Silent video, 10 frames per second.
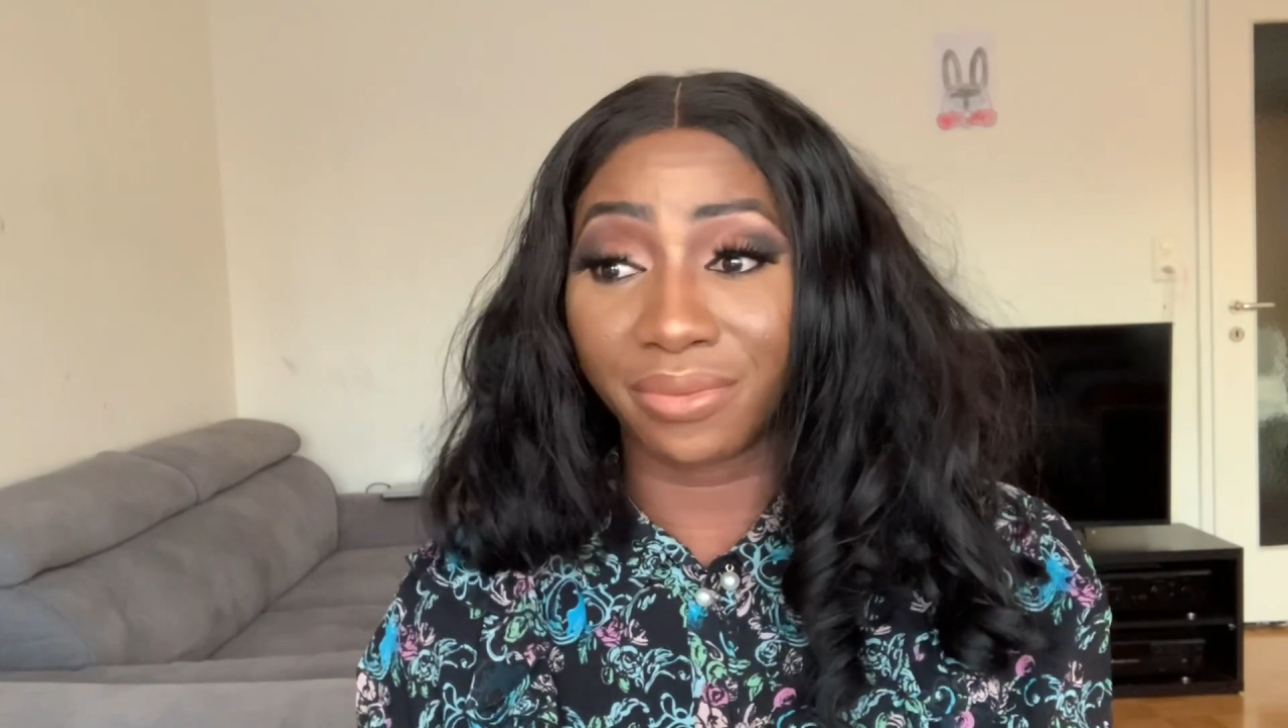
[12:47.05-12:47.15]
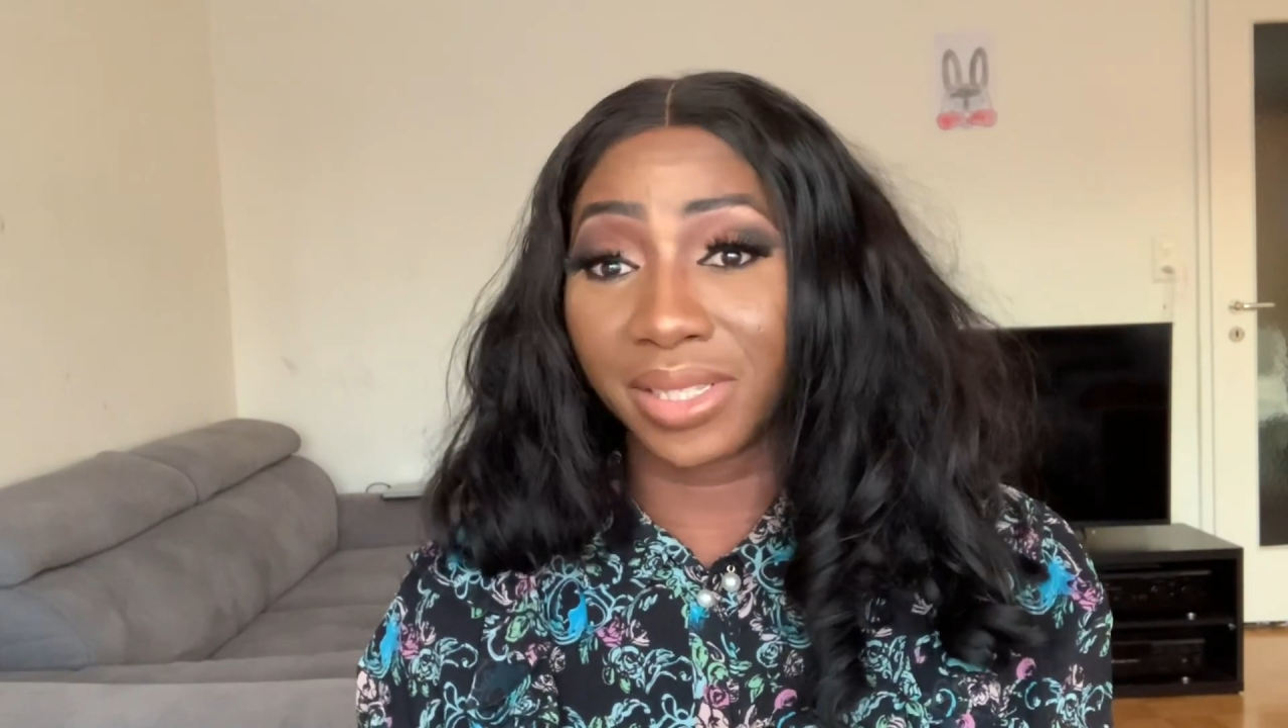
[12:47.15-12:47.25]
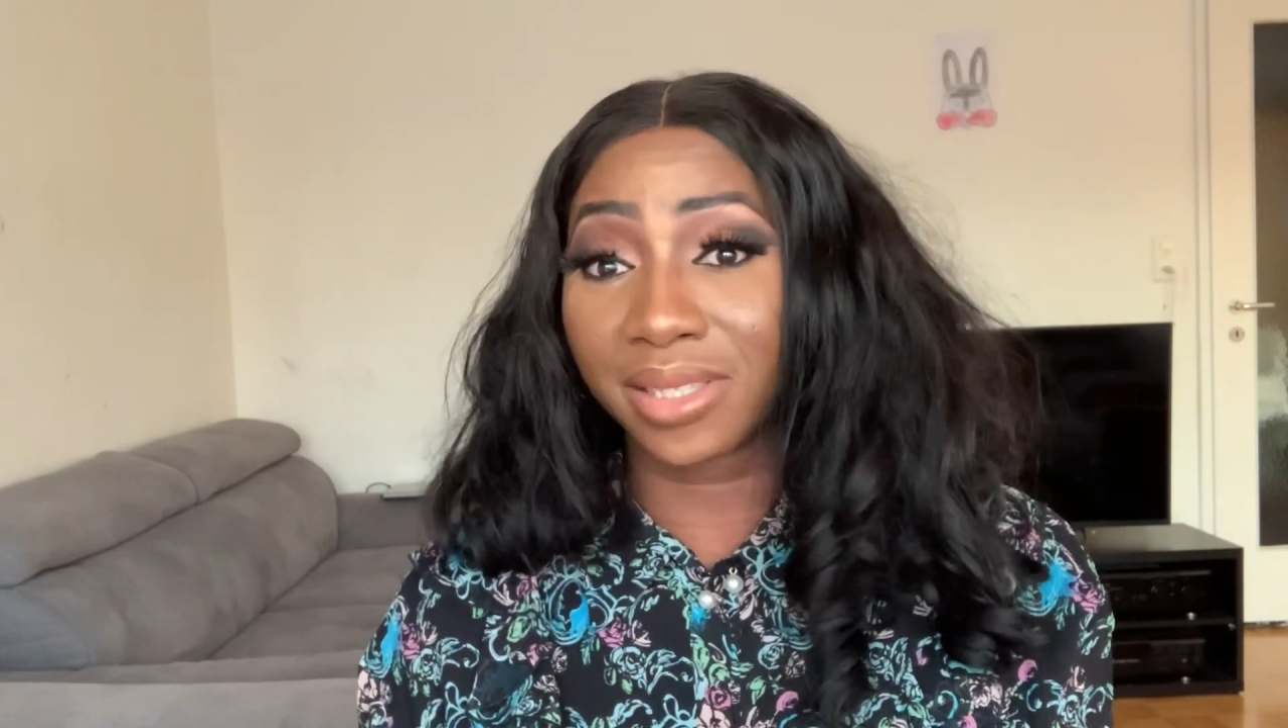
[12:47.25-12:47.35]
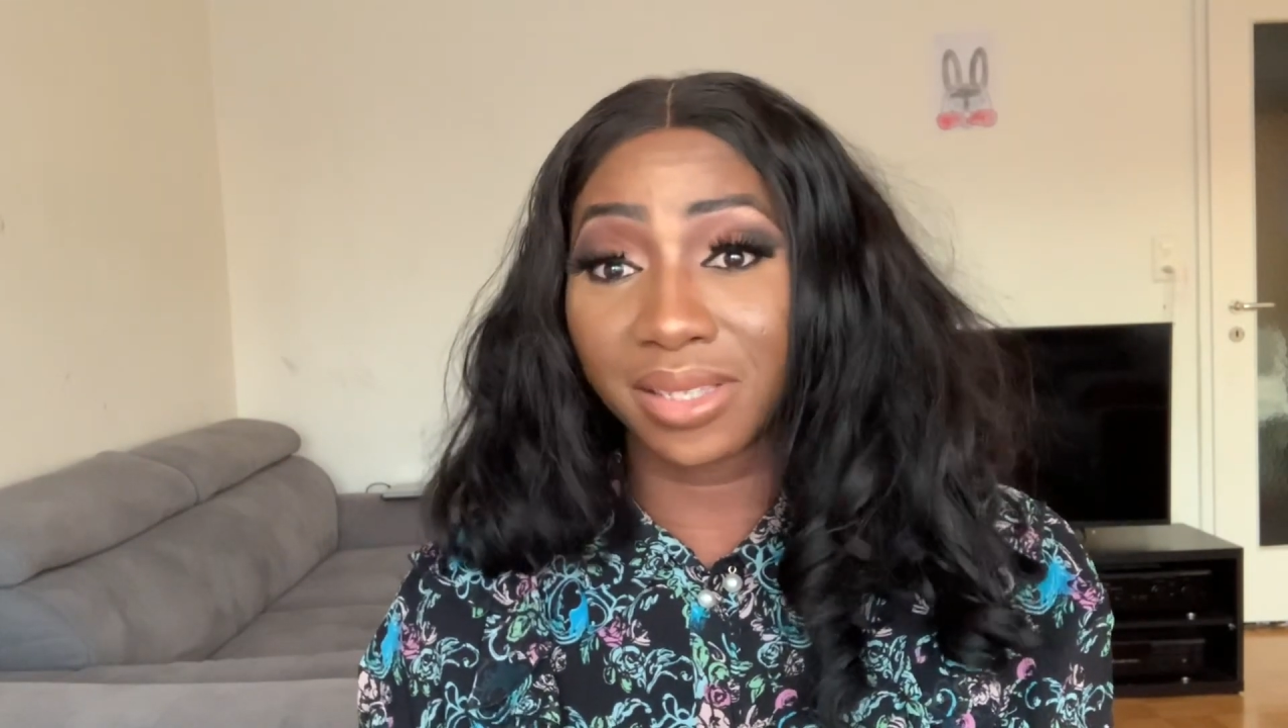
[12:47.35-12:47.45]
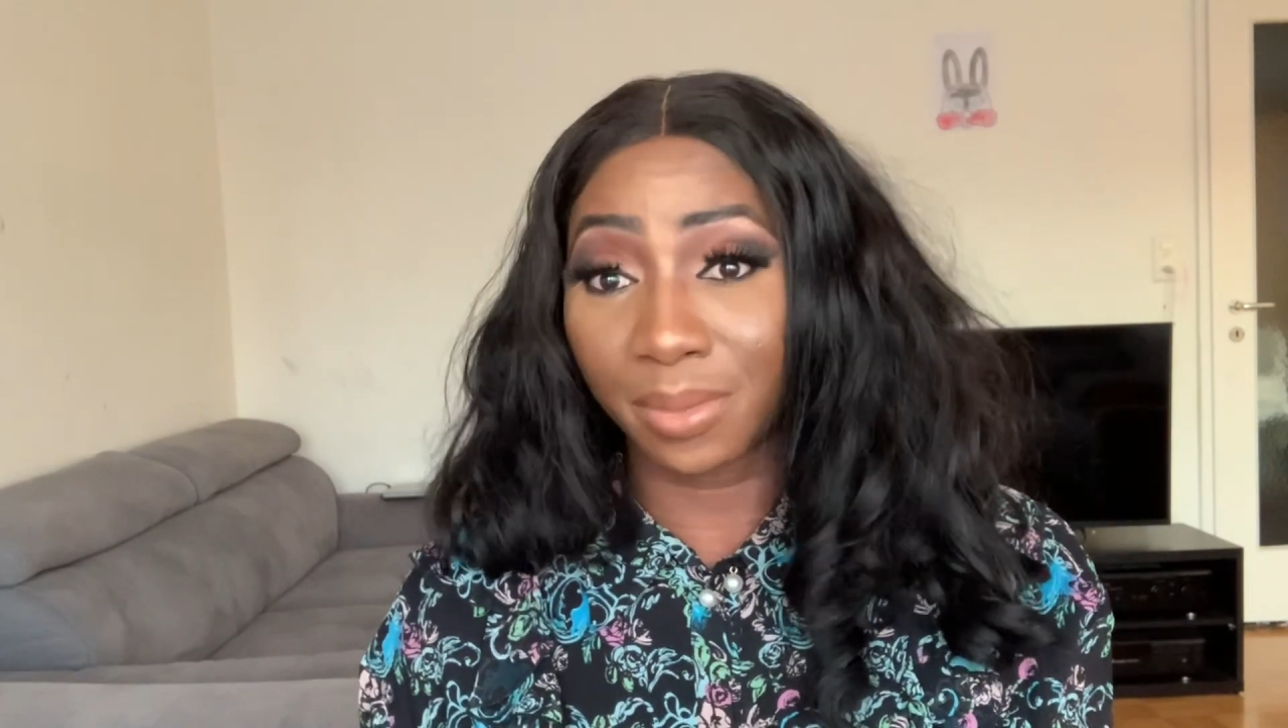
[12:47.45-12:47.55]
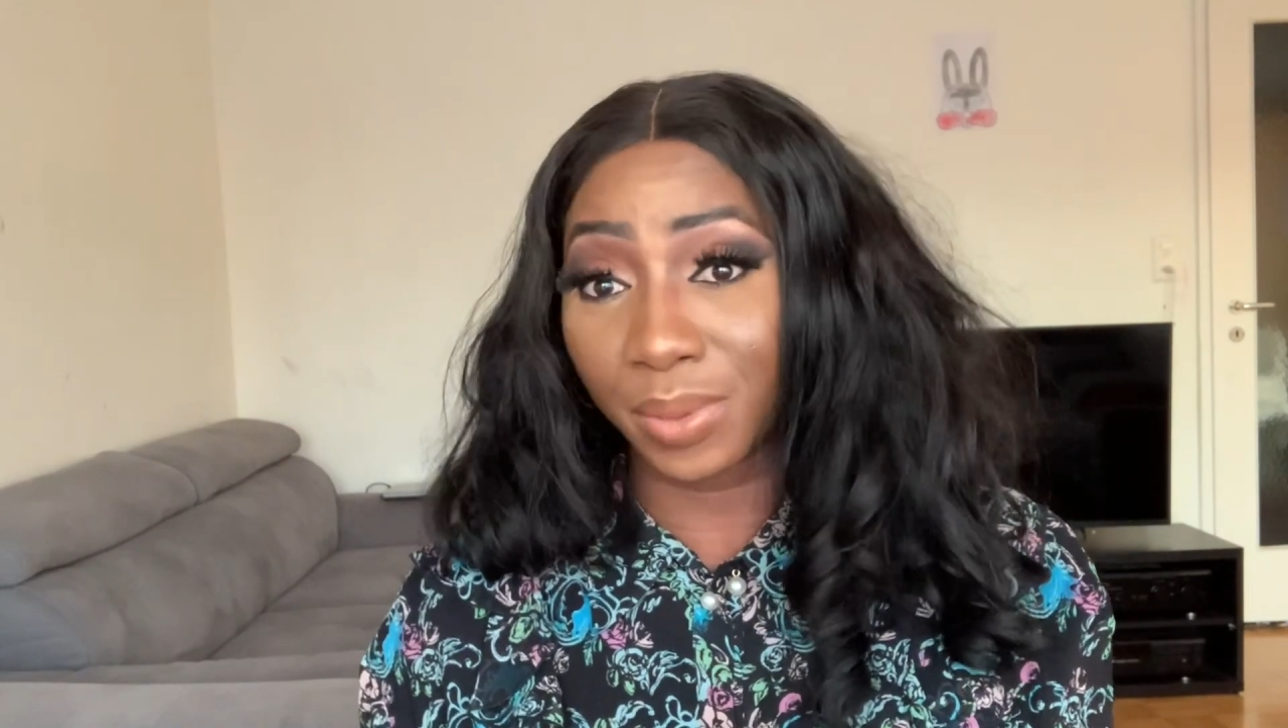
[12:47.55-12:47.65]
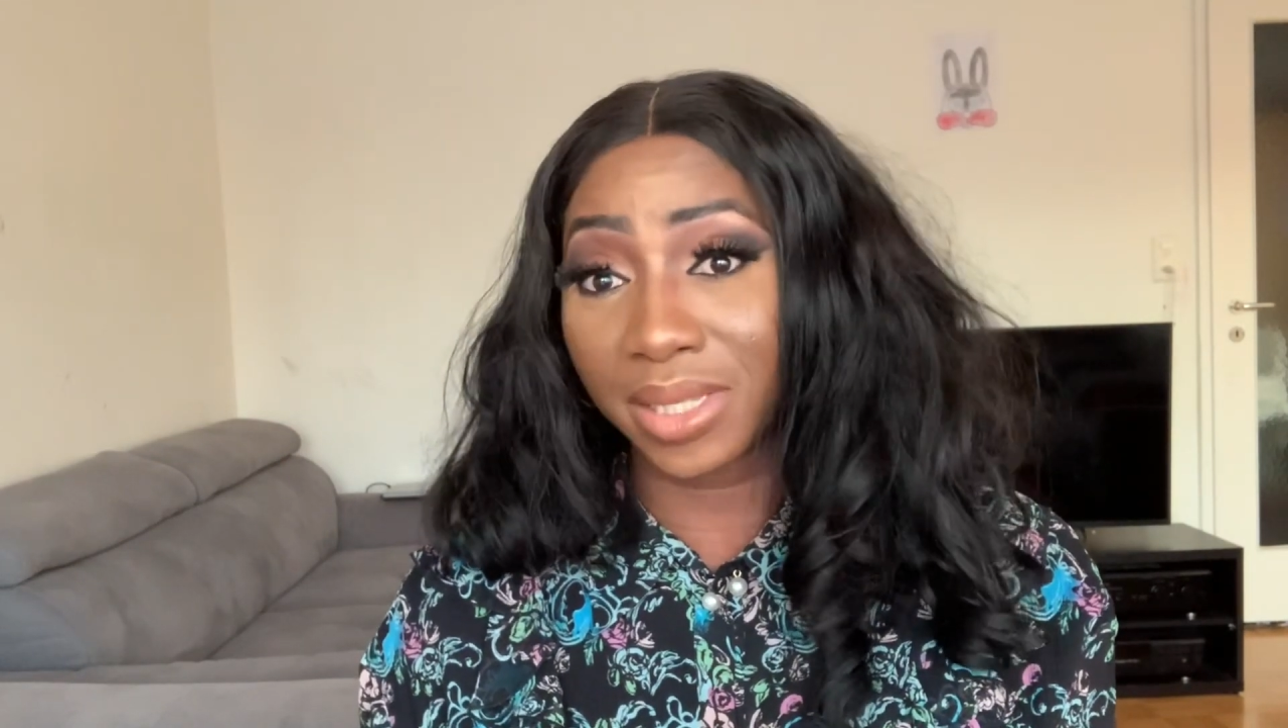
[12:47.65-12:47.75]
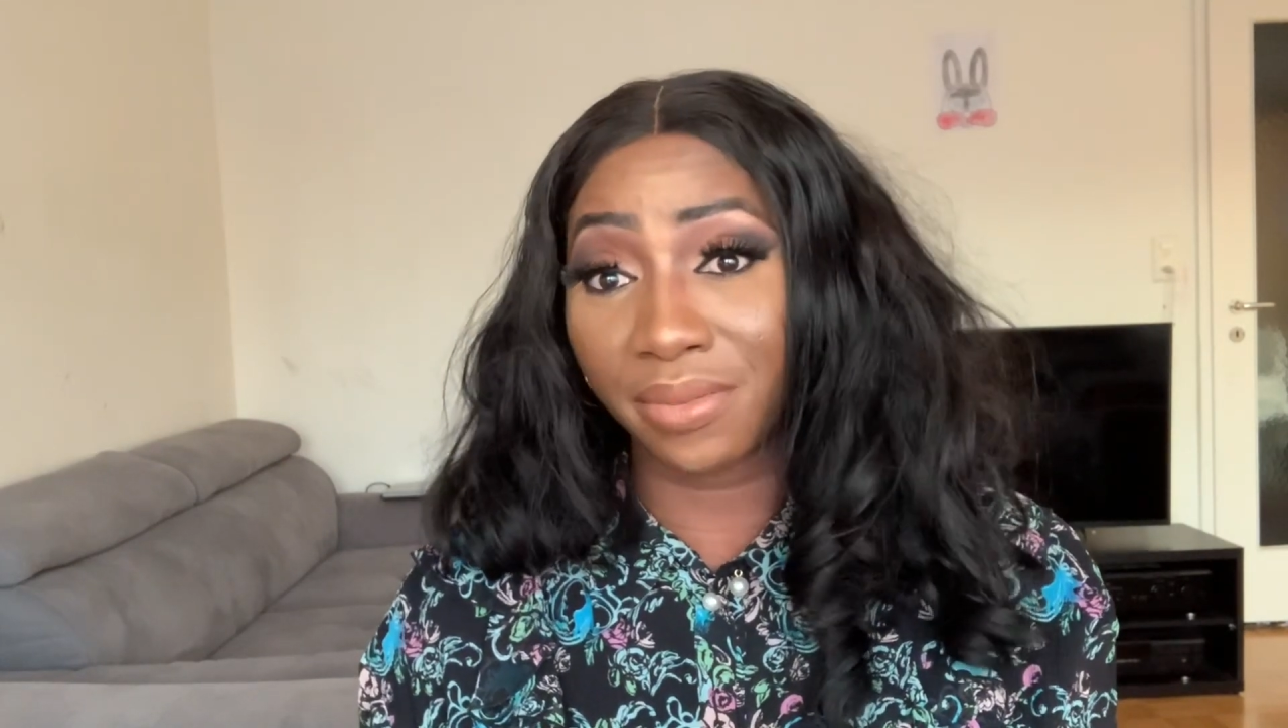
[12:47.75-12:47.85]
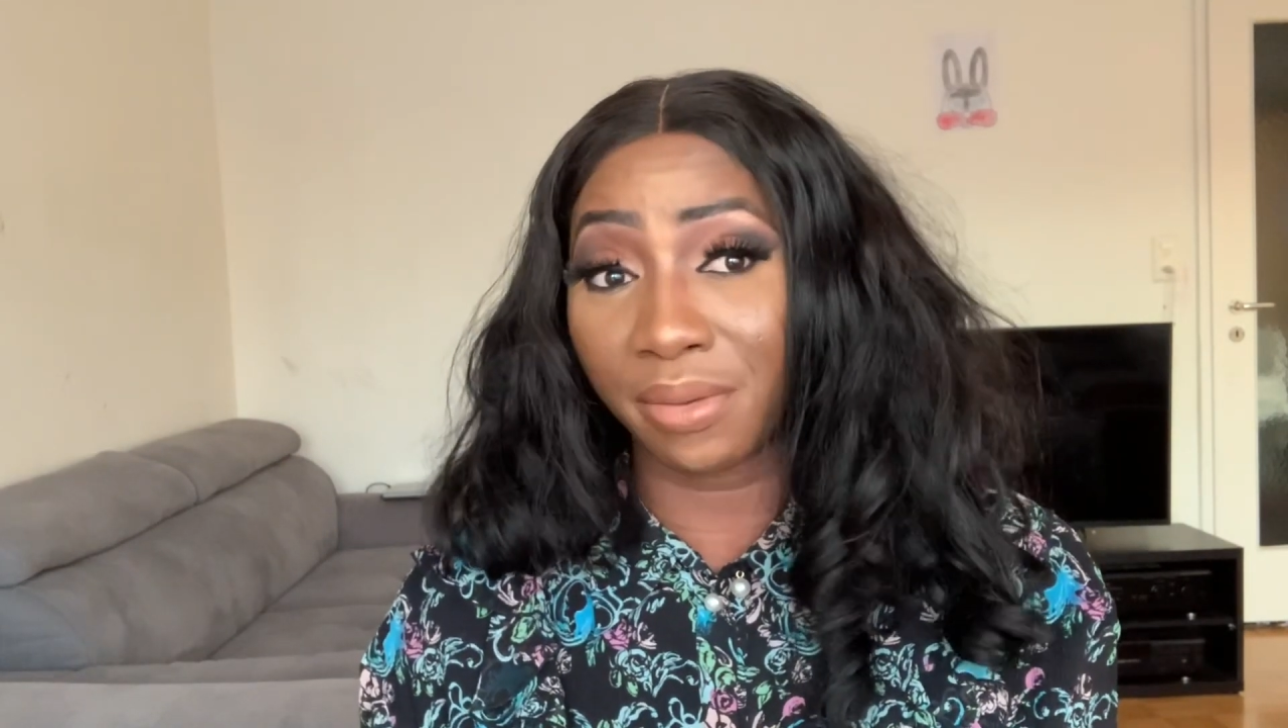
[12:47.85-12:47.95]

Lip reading: it's a positive